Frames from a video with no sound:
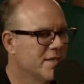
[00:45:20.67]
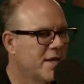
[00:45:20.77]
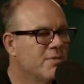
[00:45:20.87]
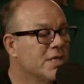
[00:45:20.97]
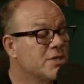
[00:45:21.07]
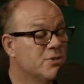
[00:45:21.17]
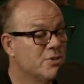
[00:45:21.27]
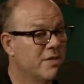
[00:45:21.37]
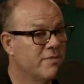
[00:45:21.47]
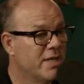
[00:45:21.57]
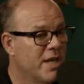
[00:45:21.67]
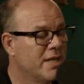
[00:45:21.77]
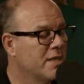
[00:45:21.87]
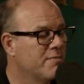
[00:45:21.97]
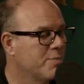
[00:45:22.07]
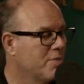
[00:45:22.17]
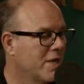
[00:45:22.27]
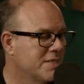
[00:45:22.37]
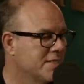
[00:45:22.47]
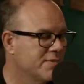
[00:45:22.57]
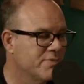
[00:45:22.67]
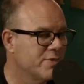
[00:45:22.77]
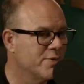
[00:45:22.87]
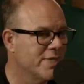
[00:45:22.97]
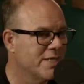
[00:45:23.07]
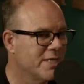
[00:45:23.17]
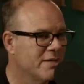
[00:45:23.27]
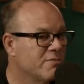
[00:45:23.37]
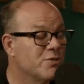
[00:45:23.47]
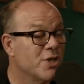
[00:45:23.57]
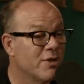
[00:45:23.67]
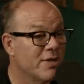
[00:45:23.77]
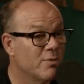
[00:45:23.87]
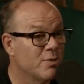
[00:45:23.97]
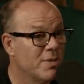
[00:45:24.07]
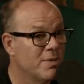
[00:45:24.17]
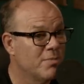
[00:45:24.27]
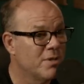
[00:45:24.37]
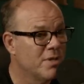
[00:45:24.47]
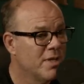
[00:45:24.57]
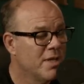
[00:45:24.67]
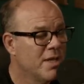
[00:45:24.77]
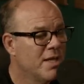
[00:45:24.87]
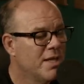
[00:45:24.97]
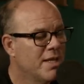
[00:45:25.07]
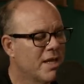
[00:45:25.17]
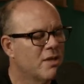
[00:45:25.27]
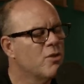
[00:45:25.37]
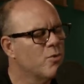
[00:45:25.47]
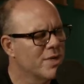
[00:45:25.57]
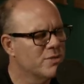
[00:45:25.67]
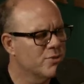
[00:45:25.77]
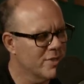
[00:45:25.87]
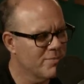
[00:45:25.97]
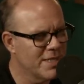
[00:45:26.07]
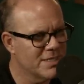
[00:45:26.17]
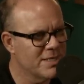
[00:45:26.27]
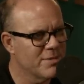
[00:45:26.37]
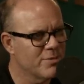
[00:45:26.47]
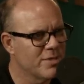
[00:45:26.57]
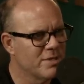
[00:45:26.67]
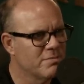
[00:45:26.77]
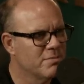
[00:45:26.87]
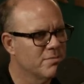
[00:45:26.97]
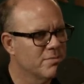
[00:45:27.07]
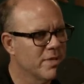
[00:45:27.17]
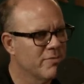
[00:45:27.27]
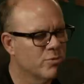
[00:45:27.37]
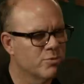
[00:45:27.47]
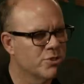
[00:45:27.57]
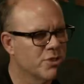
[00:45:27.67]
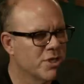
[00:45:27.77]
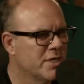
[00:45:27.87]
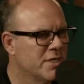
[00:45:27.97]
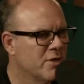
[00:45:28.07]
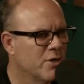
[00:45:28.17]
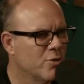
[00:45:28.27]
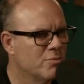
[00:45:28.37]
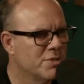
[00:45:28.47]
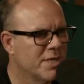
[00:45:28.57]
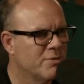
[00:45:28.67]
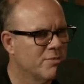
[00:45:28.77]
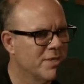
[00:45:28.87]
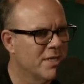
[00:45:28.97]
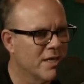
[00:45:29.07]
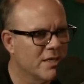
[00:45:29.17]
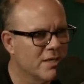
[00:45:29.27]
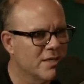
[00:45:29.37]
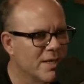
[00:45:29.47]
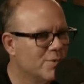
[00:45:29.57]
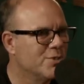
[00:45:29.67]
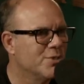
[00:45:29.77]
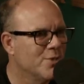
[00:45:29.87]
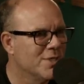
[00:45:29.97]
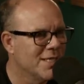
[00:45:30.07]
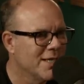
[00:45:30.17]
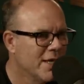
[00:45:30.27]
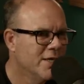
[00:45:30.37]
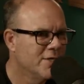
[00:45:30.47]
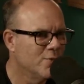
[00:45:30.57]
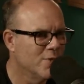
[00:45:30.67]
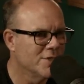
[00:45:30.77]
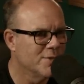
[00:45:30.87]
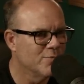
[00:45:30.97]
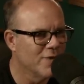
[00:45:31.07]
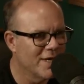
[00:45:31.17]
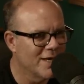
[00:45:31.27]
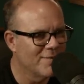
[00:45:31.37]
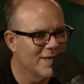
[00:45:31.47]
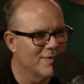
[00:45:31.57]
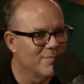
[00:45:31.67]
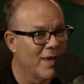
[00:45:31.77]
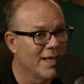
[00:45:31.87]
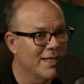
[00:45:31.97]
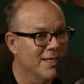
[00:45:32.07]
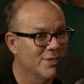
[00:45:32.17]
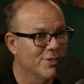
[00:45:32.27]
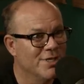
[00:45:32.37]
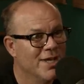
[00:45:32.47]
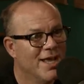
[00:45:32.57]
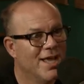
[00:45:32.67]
I really do love it. I love the process of doing it. I love sharing it with people. Oh. It got a little weird during the pandemic when everyone was shut in their homes and I would be knocking on neighbors' doors like, oh. "Do you want some bread I made in my kitchen?" But what